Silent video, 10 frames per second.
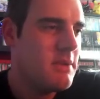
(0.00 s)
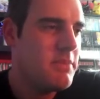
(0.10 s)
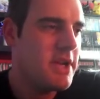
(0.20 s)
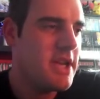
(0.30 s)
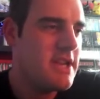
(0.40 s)

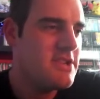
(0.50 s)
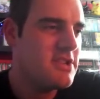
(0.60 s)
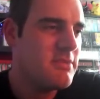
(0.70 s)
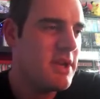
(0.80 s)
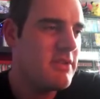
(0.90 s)
But again, it's
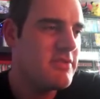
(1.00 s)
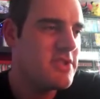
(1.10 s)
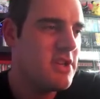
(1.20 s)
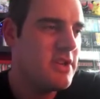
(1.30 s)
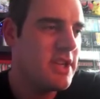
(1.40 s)
just a matter of
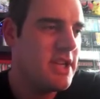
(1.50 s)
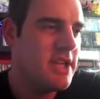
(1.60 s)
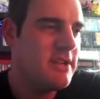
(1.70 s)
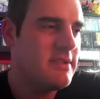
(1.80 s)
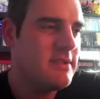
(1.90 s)
turning
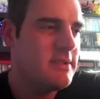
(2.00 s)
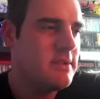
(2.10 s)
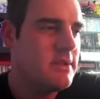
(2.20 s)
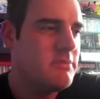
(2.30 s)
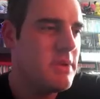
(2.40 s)
in,
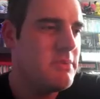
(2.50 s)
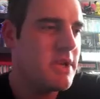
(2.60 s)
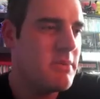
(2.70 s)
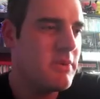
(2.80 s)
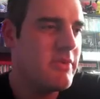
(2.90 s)
maybe
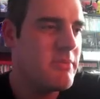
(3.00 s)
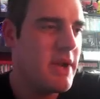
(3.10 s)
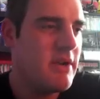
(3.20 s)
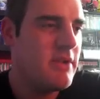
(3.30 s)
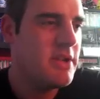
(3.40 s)
coming off the
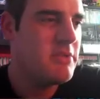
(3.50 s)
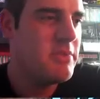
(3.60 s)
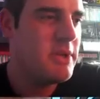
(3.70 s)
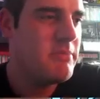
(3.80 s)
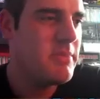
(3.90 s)
power a little
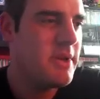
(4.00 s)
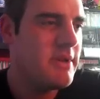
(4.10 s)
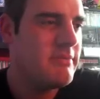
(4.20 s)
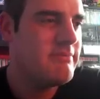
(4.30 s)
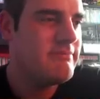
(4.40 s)
bit, but
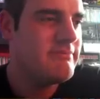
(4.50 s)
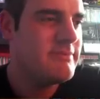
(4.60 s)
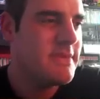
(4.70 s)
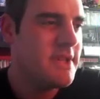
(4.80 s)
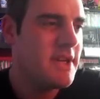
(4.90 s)

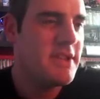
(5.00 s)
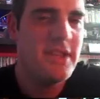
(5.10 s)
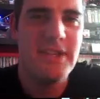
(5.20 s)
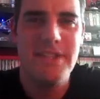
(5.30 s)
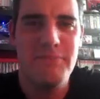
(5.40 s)
I don't
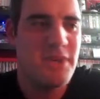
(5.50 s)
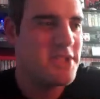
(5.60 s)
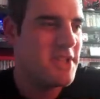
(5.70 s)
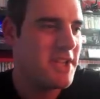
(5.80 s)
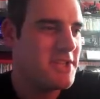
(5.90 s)
think I did
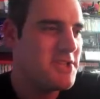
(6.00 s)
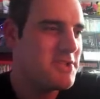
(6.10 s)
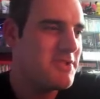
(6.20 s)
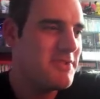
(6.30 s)
much. I think I just